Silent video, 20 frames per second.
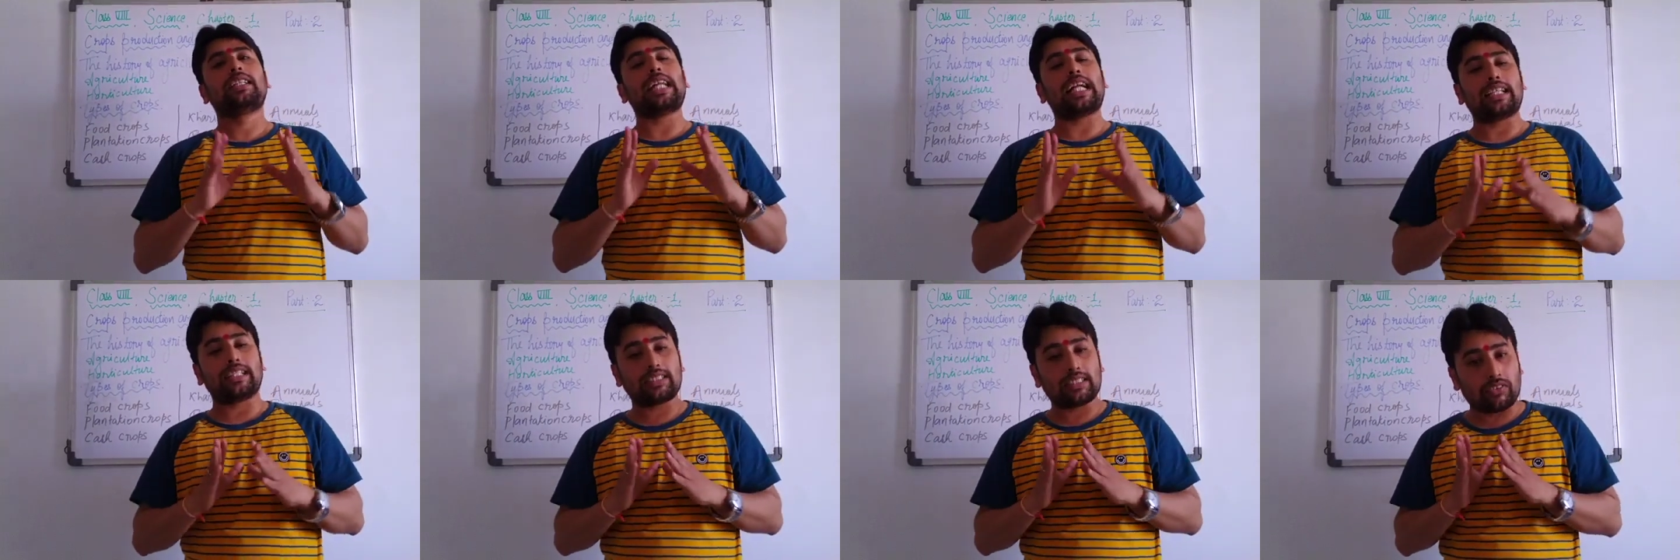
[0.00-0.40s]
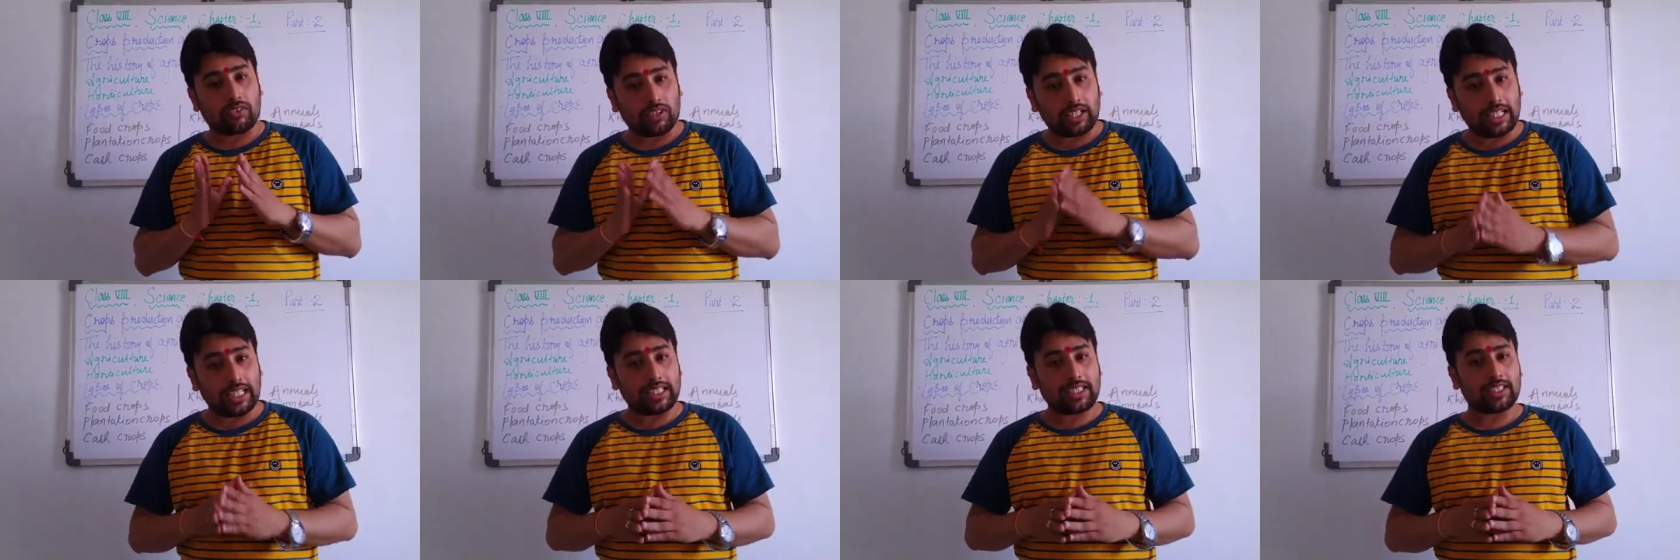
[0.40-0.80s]
that is
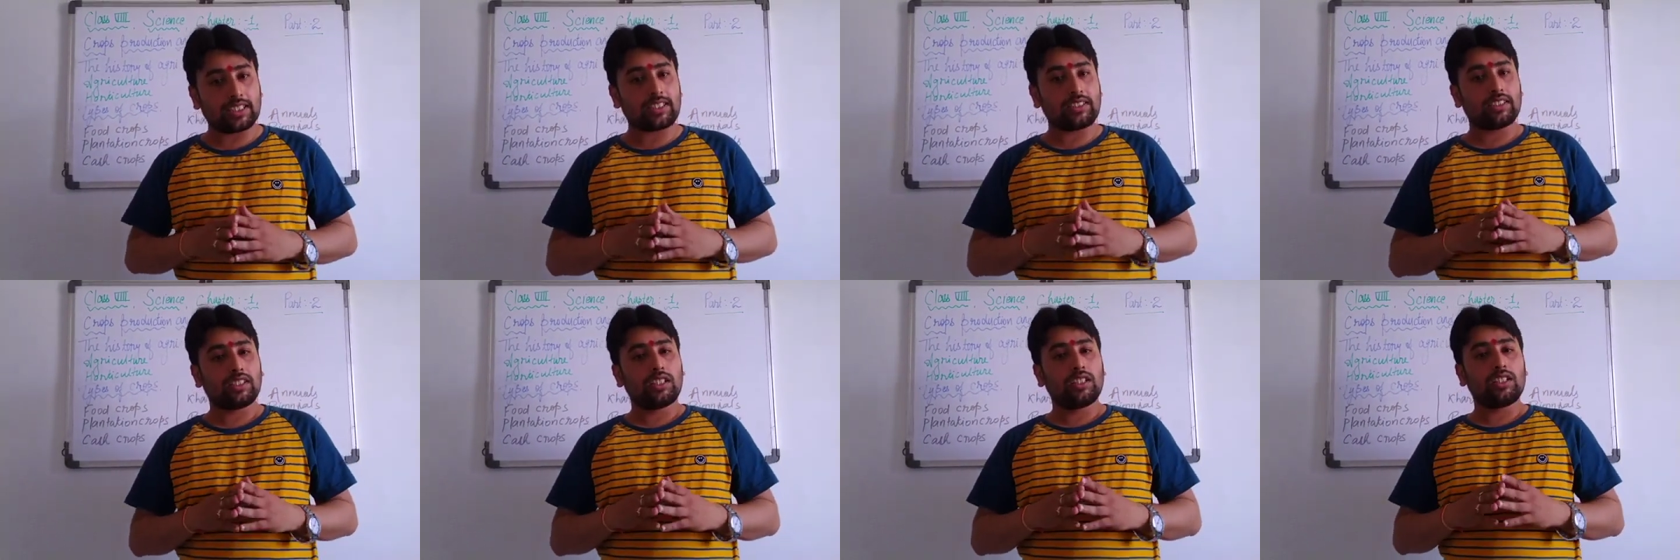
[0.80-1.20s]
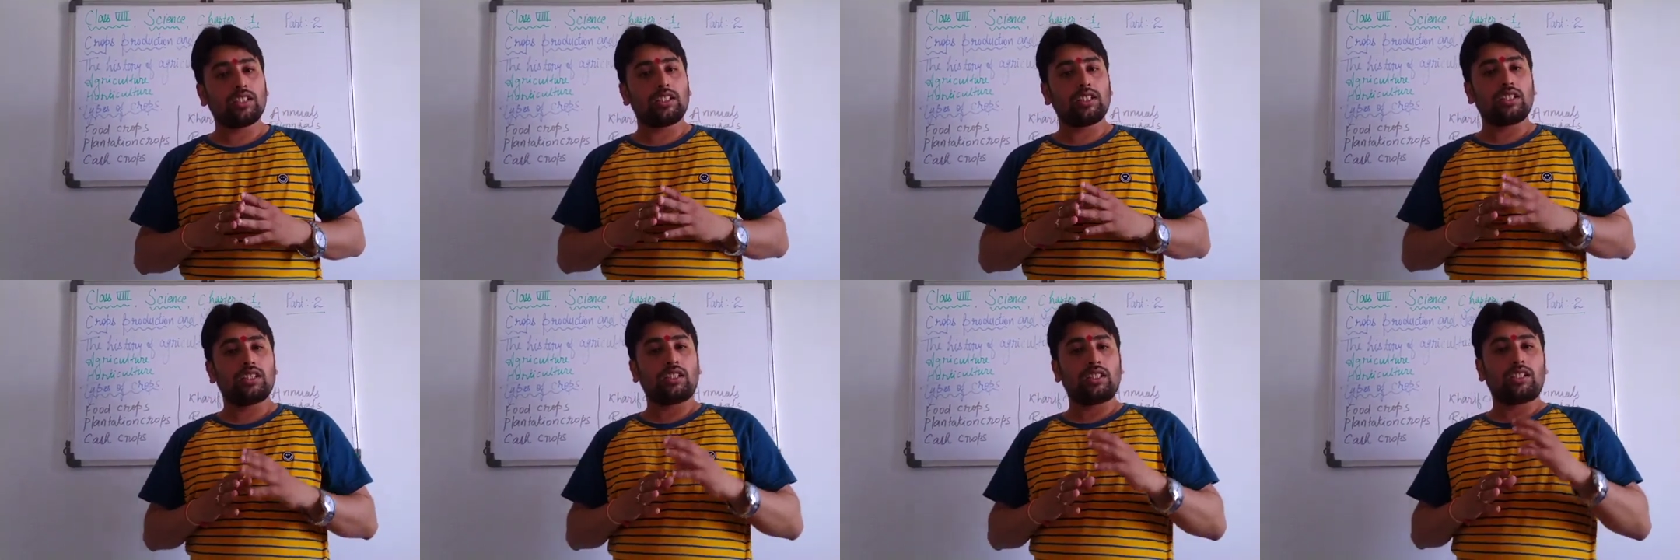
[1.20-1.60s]
related
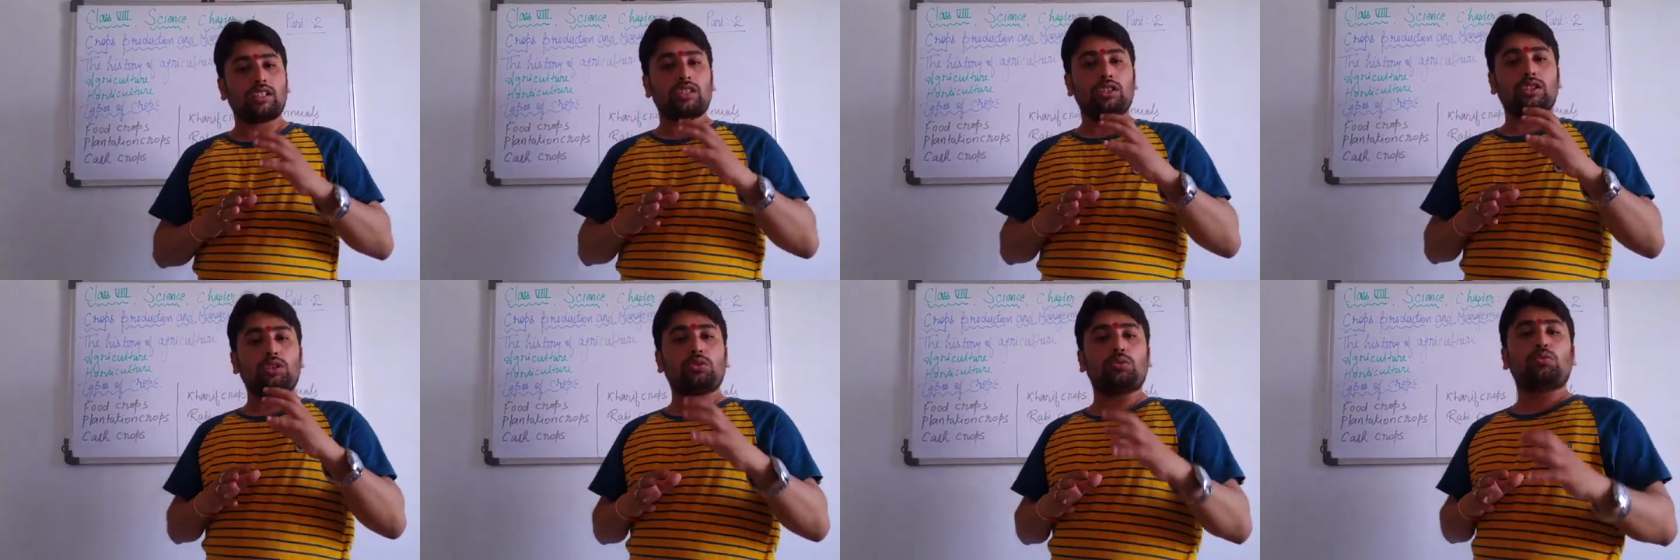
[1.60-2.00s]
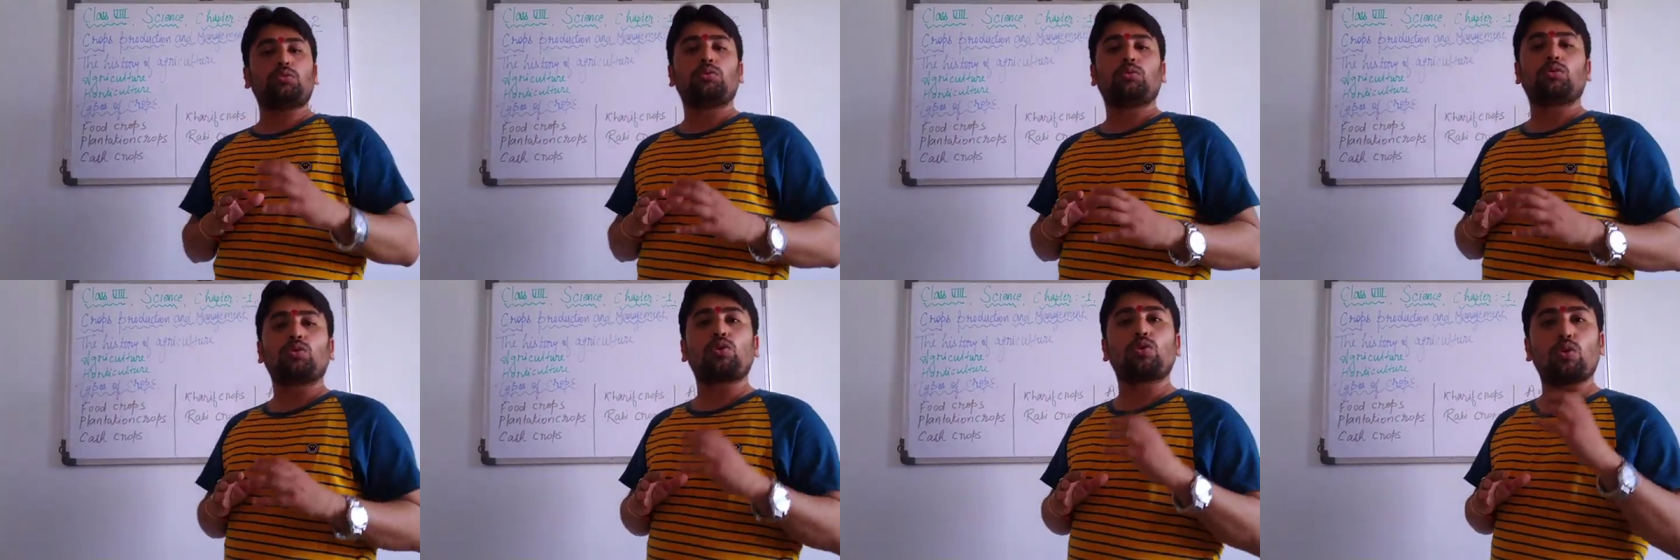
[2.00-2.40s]

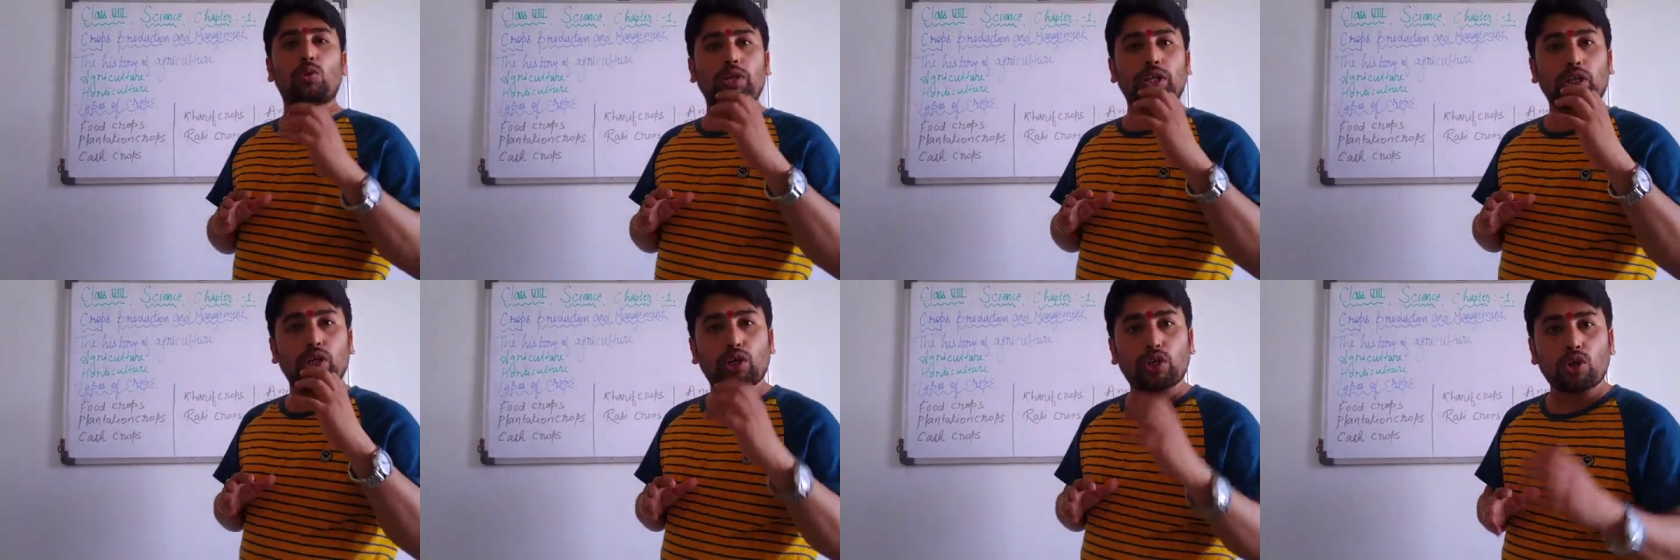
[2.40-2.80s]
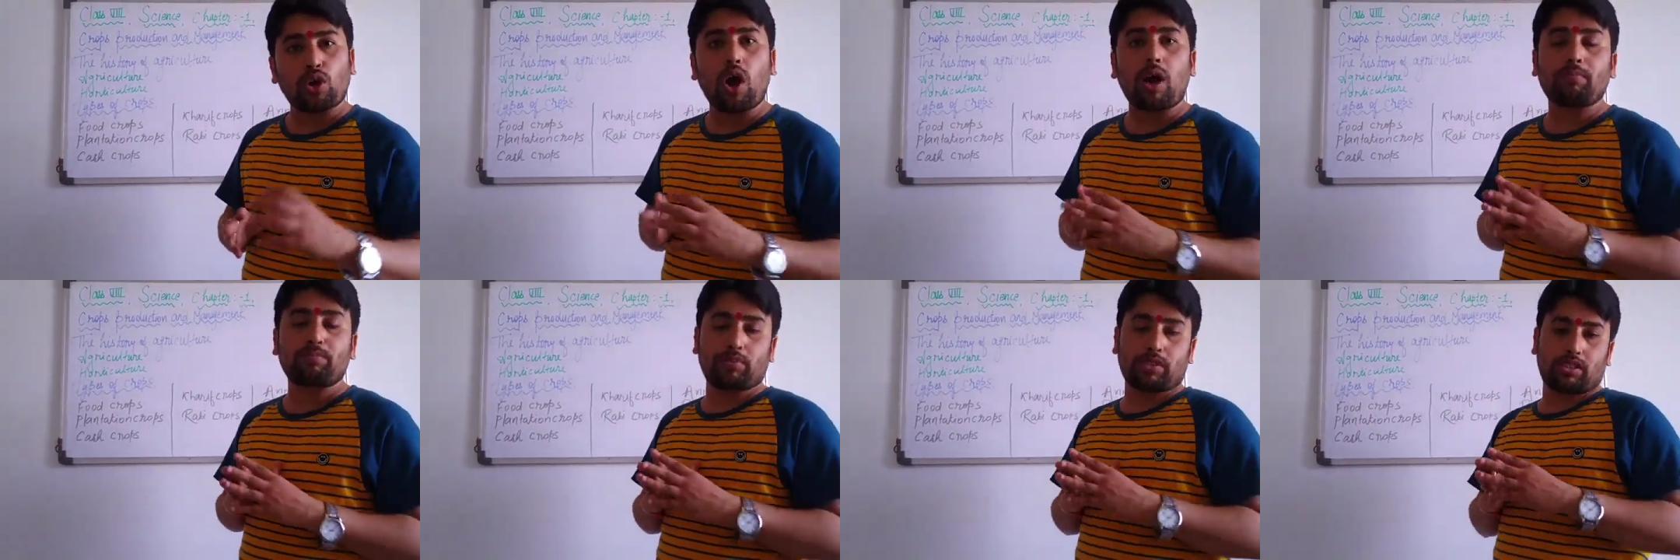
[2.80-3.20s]
to growing
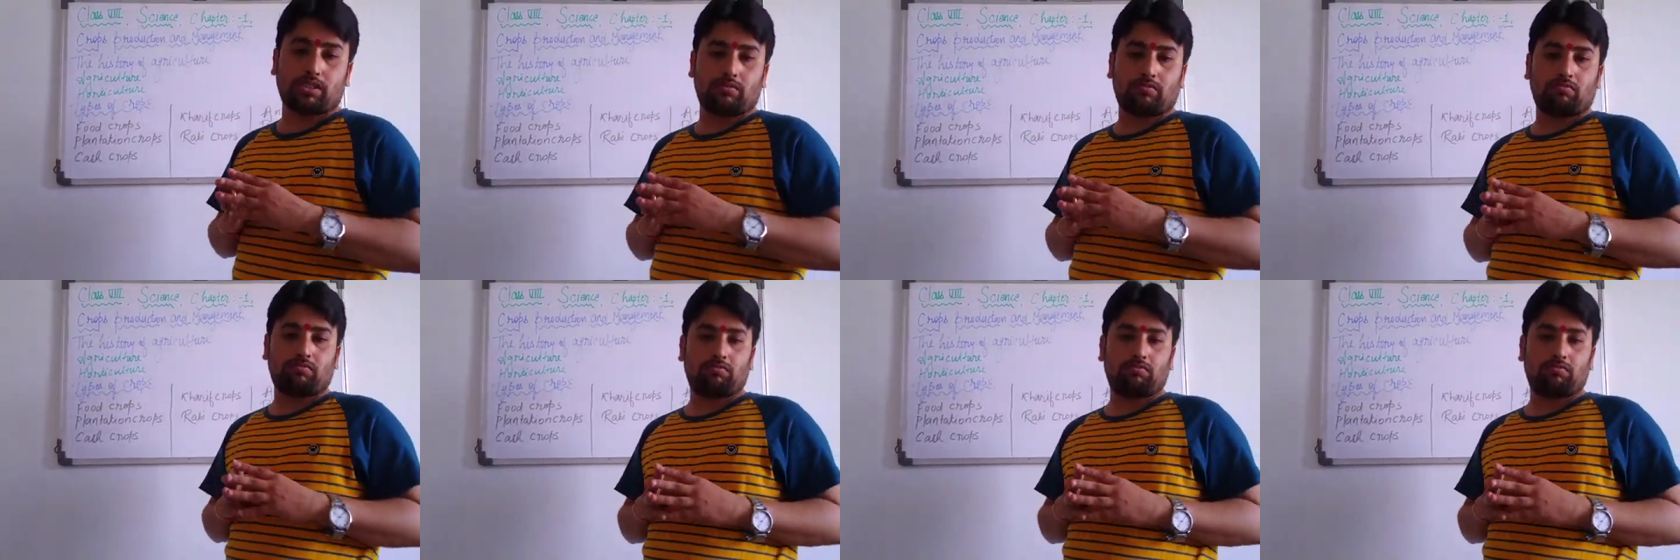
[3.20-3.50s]
crops